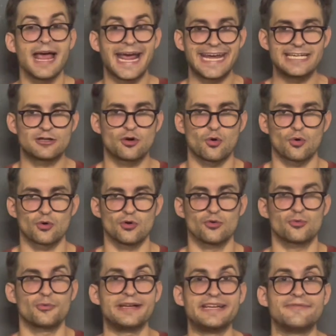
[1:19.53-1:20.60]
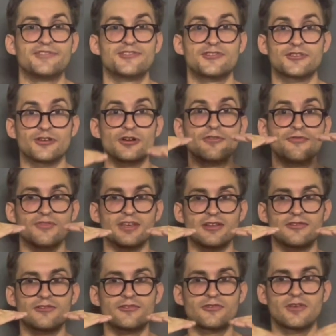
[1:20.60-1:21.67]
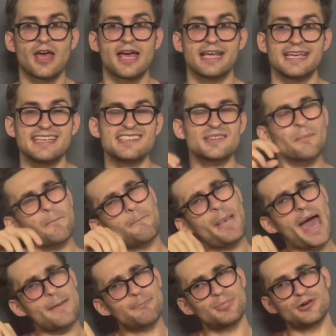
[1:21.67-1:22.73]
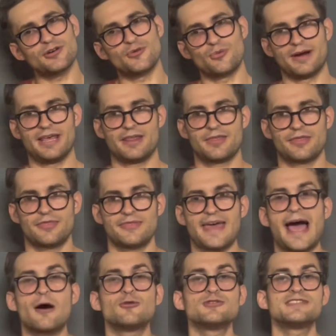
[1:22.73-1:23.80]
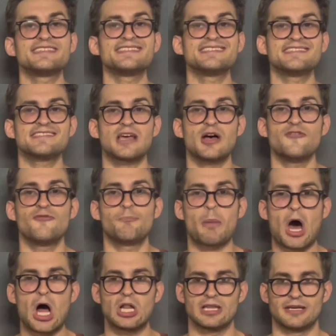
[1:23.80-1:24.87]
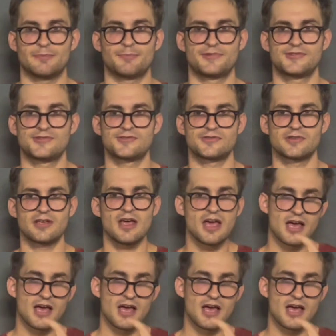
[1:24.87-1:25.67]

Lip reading: A coral reef's surface is peppered with thousands of polyps.